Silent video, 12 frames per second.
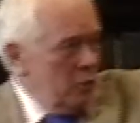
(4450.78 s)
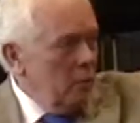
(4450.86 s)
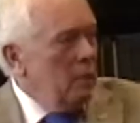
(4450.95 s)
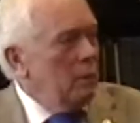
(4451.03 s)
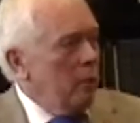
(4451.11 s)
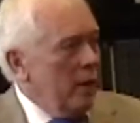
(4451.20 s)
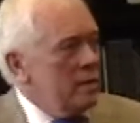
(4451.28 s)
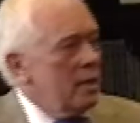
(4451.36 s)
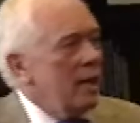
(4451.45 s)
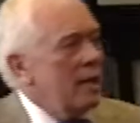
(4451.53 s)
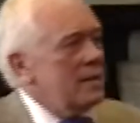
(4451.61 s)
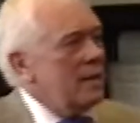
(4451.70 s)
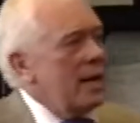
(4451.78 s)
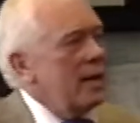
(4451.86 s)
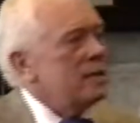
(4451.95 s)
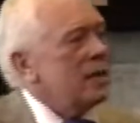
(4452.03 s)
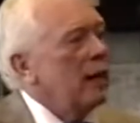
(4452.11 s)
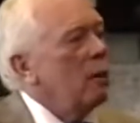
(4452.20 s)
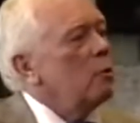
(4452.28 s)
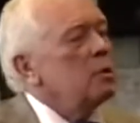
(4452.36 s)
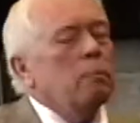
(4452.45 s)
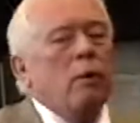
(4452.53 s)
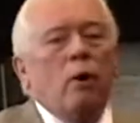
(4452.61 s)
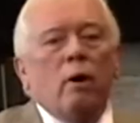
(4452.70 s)
You could be President of the United States, and it was a
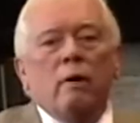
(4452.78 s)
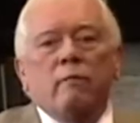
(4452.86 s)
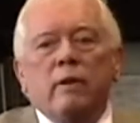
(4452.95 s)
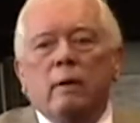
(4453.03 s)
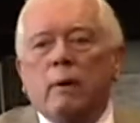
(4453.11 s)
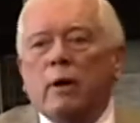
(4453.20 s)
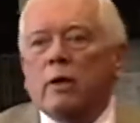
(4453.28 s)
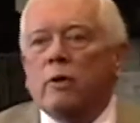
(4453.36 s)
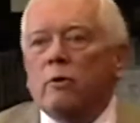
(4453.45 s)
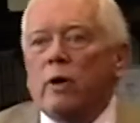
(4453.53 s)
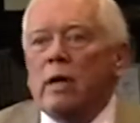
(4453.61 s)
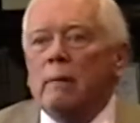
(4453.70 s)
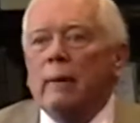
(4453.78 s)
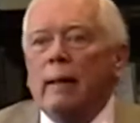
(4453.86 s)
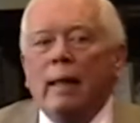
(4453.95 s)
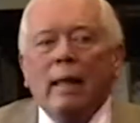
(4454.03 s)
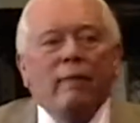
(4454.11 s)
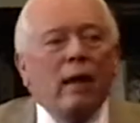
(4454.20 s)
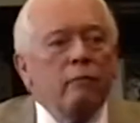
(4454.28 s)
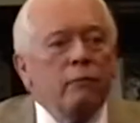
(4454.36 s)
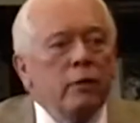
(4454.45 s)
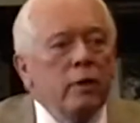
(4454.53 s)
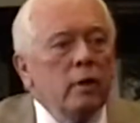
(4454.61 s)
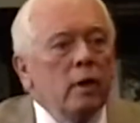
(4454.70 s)
part of the American dream. That
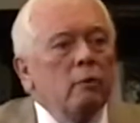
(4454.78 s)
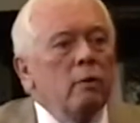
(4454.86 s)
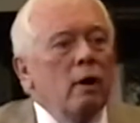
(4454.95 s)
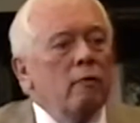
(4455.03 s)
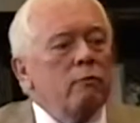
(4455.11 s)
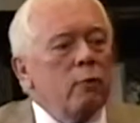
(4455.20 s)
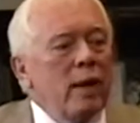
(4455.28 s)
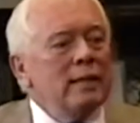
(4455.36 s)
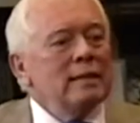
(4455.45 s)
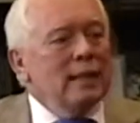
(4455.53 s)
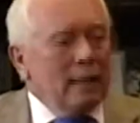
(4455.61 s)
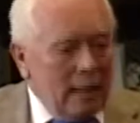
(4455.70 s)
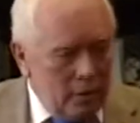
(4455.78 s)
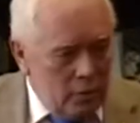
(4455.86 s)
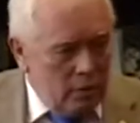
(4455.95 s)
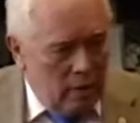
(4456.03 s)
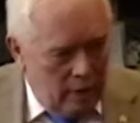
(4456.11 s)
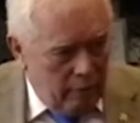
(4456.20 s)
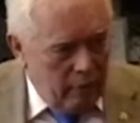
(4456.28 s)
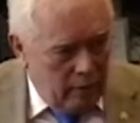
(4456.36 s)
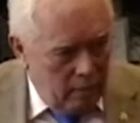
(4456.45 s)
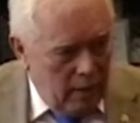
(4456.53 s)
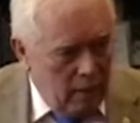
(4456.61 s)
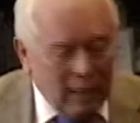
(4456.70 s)
footnote of race, unless you're an African
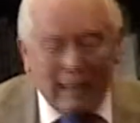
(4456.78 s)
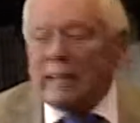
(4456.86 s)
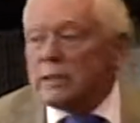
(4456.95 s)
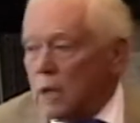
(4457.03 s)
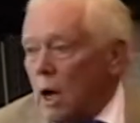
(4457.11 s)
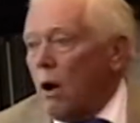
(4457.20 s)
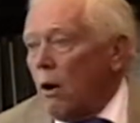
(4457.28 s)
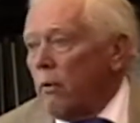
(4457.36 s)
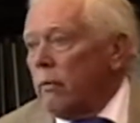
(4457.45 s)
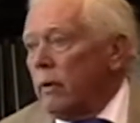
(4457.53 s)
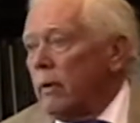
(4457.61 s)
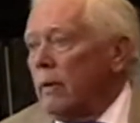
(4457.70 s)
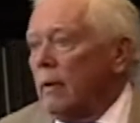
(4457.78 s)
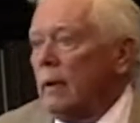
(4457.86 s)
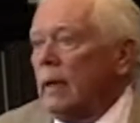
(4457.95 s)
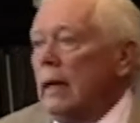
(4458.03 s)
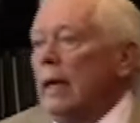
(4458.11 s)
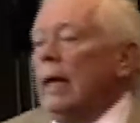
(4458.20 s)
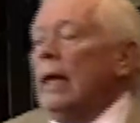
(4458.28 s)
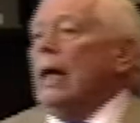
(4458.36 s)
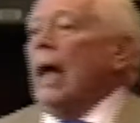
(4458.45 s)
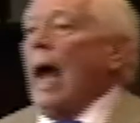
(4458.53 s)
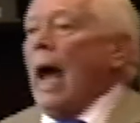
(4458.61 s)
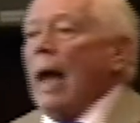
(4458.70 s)
American, is gone.
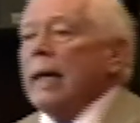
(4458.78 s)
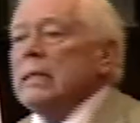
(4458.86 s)
I